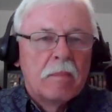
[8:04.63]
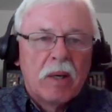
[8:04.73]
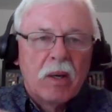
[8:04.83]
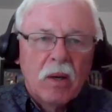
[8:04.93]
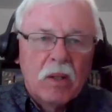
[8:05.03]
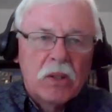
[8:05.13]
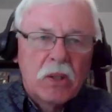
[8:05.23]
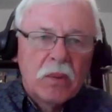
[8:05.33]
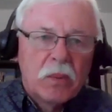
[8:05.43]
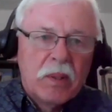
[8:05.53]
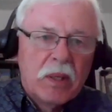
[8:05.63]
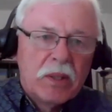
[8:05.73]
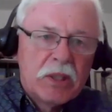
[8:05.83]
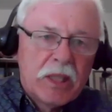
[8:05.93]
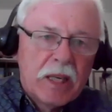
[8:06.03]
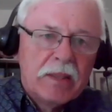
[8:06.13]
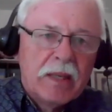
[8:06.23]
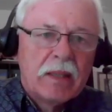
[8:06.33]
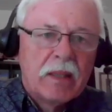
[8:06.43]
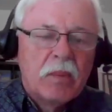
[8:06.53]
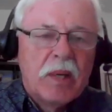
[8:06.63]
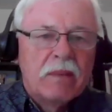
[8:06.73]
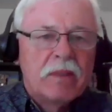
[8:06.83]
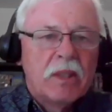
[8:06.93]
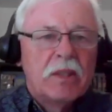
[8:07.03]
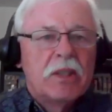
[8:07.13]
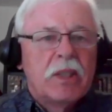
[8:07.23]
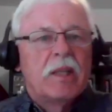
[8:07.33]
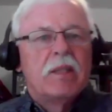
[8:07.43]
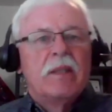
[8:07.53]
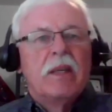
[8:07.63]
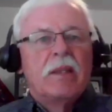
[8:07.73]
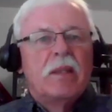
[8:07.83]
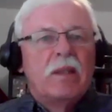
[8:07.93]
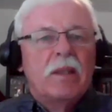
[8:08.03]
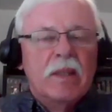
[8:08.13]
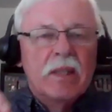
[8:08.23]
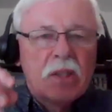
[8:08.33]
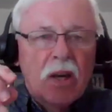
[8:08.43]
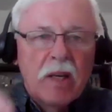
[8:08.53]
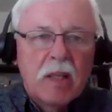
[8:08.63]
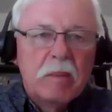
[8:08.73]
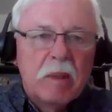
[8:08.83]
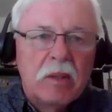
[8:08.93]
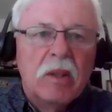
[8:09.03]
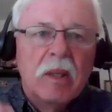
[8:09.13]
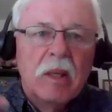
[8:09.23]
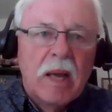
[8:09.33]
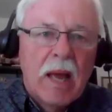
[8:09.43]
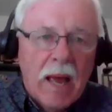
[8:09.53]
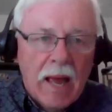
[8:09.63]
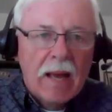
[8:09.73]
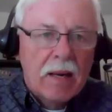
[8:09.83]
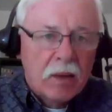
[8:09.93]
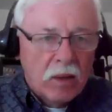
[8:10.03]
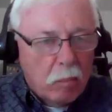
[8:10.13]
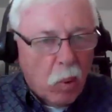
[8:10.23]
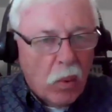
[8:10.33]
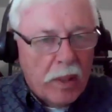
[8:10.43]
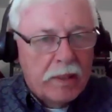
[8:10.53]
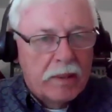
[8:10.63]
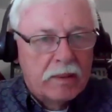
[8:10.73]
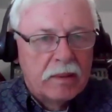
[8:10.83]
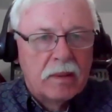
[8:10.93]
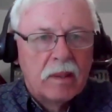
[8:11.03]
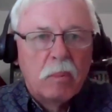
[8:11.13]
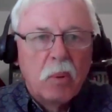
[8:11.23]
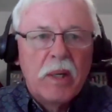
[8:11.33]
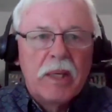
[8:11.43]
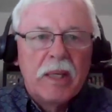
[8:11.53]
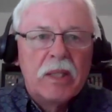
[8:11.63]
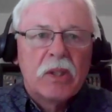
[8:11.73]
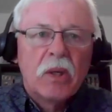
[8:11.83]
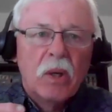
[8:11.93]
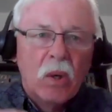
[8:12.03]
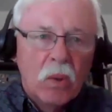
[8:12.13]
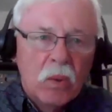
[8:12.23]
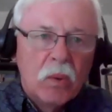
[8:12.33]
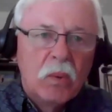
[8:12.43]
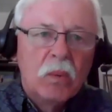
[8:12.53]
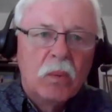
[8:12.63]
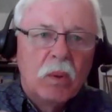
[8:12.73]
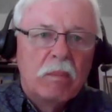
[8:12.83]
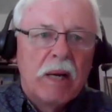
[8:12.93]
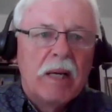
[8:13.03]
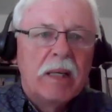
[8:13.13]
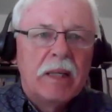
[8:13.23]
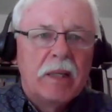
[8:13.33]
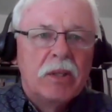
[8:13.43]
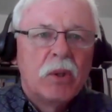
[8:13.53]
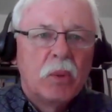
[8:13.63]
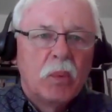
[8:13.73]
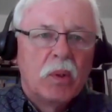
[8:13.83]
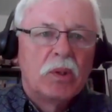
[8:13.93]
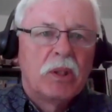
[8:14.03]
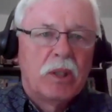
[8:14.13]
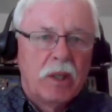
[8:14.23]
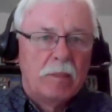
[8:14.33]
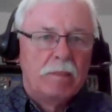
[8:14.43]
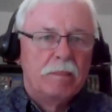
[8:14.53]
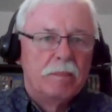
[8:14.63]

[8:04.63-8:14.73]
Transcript: But also, as we understand that, then we have to understand that this argument had a point. And the point is, who will make it into the world to come?